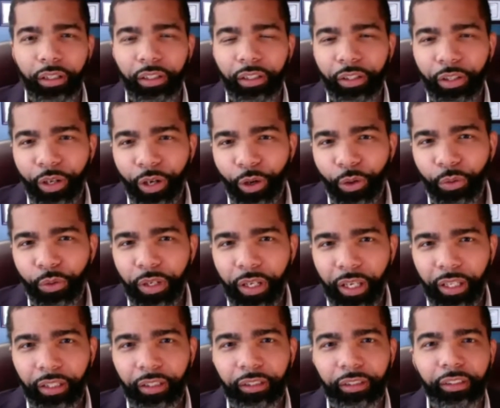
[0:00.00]

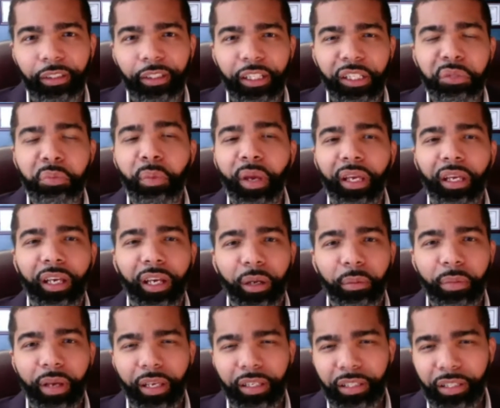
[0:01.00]
Nick, this may
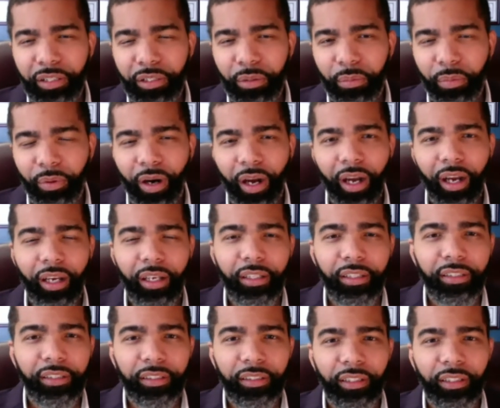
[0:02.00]
come as a surprise,